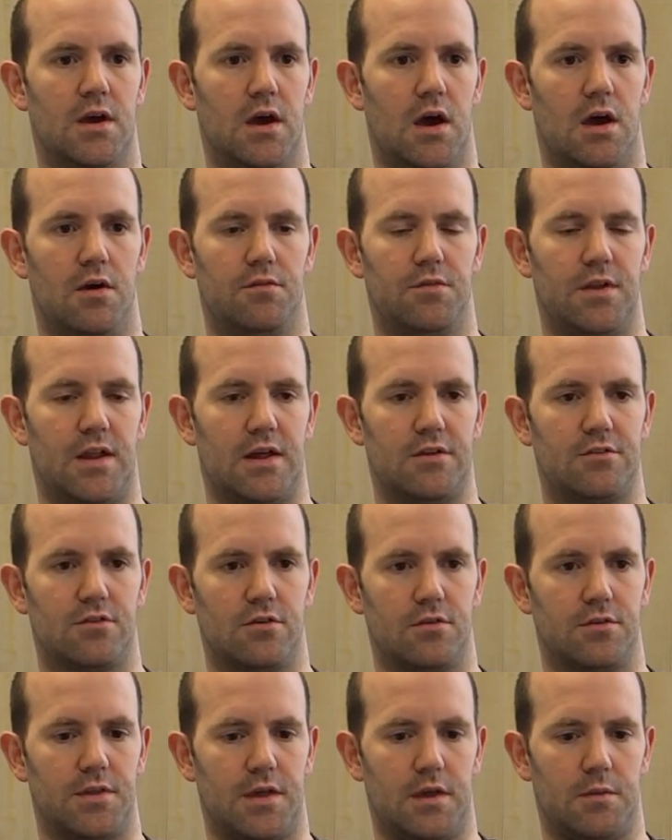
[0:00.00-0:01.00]
uh, for that
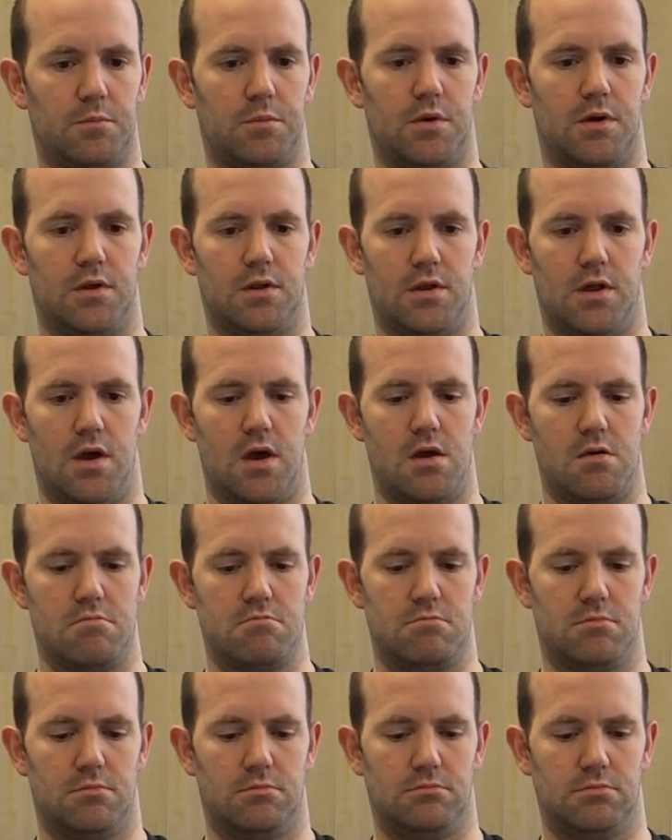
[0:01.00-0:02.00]
sort of thing. But, um,
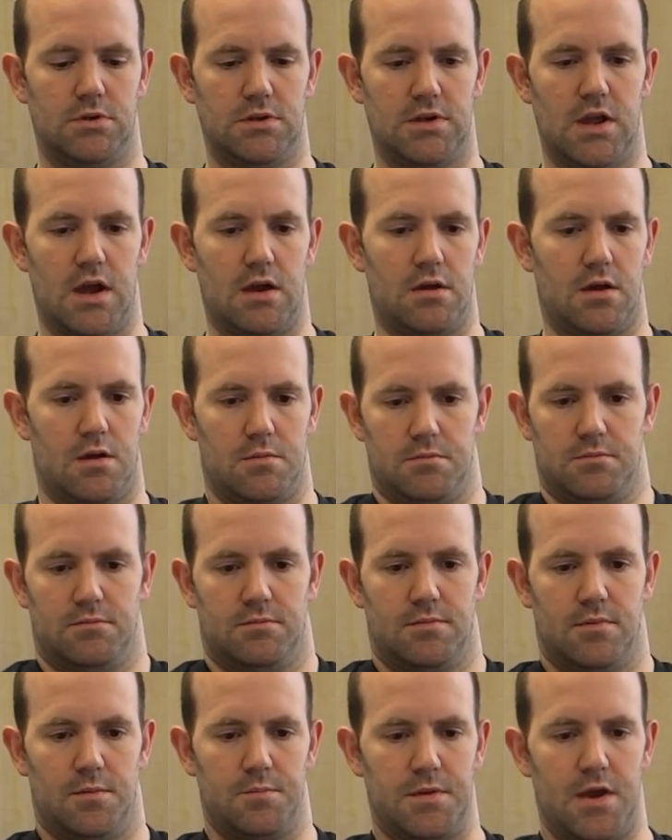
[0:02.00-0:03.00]
but yeah,
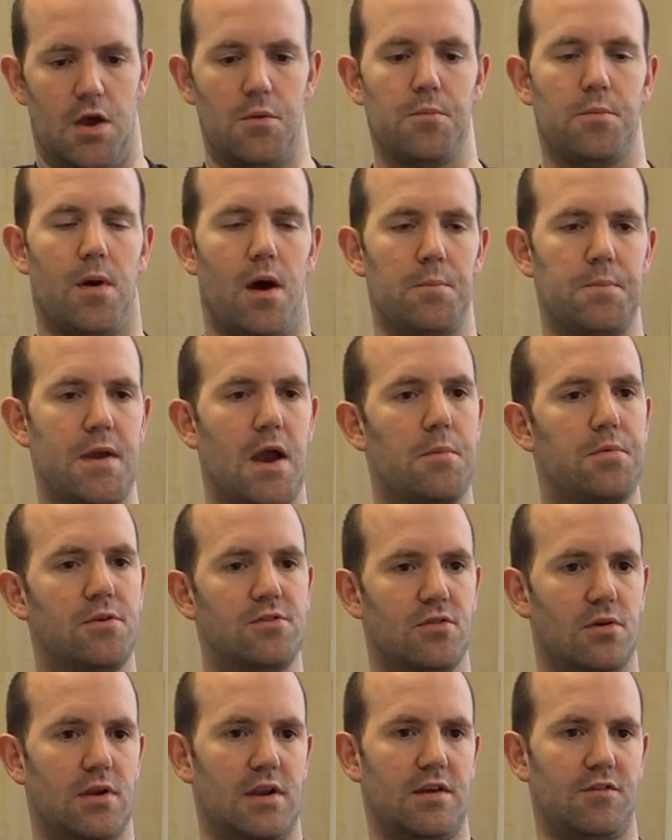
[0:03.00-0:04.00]
be I'd be open
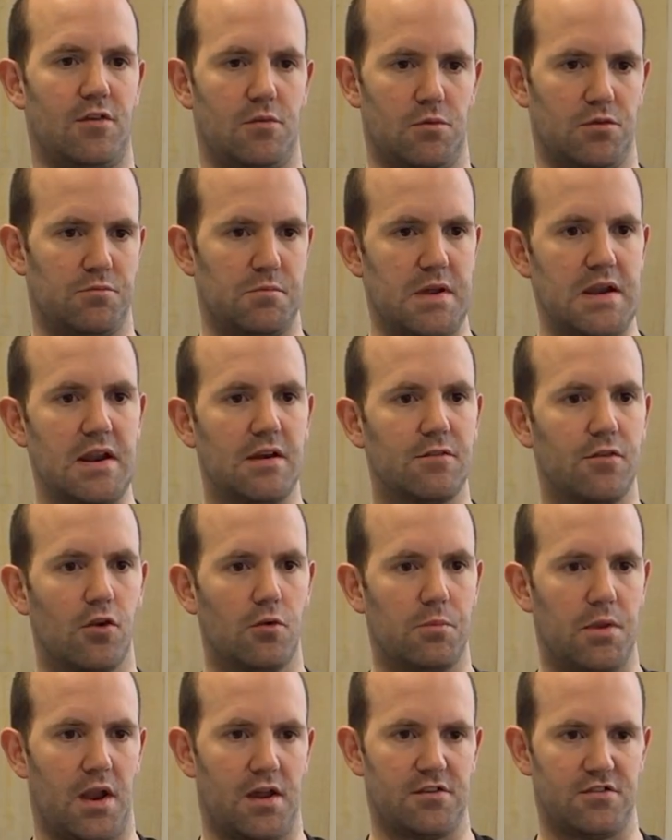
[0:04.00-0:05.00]
to it if it was meaningful,
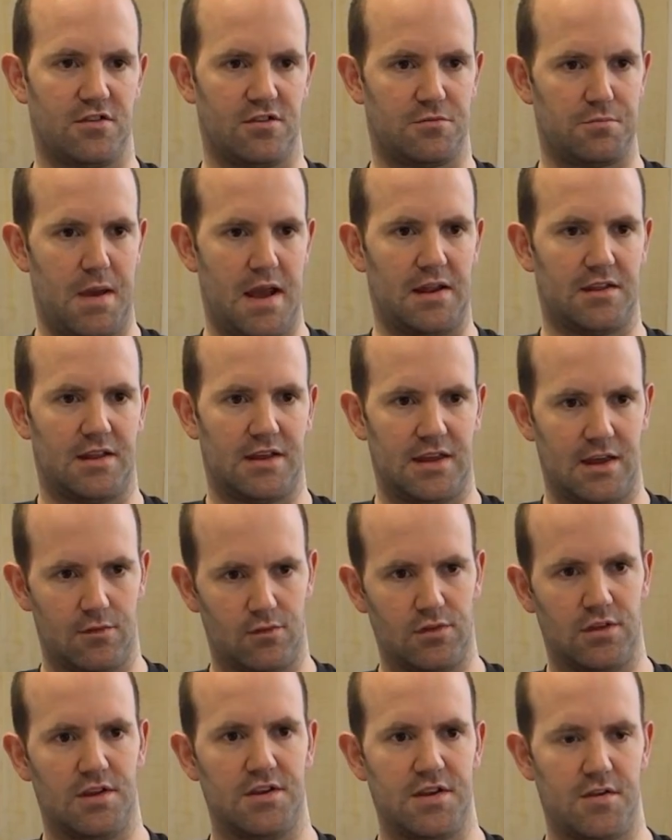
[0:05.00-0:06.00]
but I suspect that
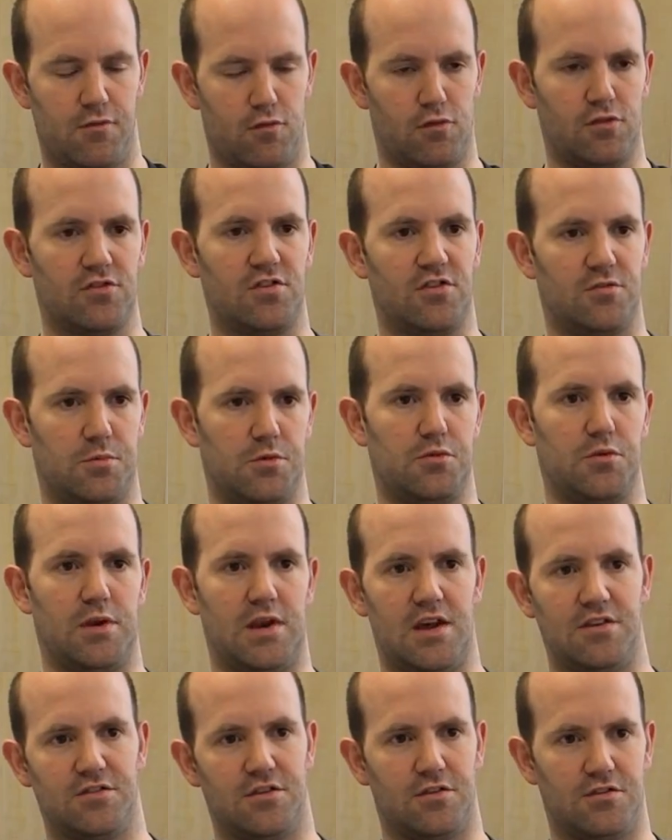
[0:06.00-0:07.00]
given the differences between
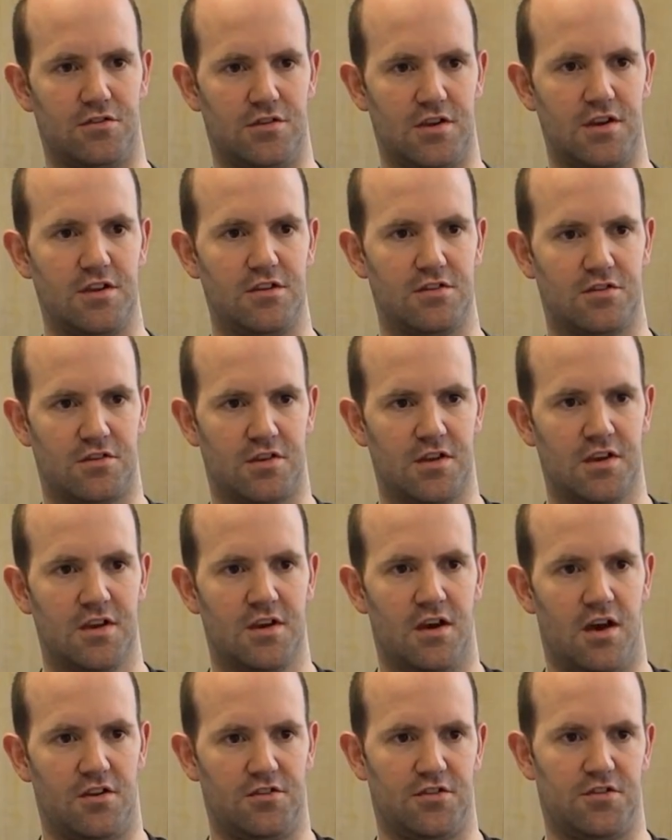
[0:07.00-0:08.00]
SOCs,
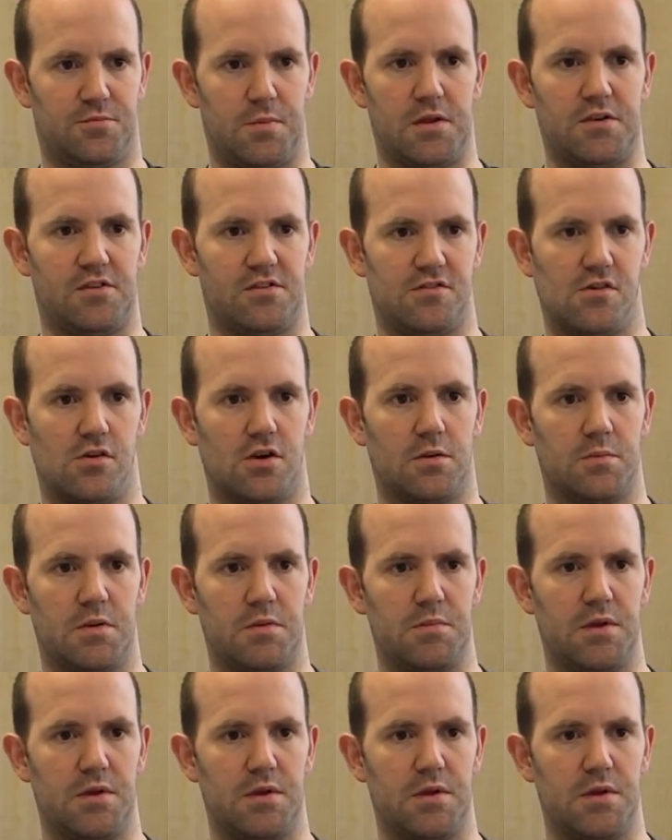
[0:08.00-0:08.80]
I suspect it's not going to be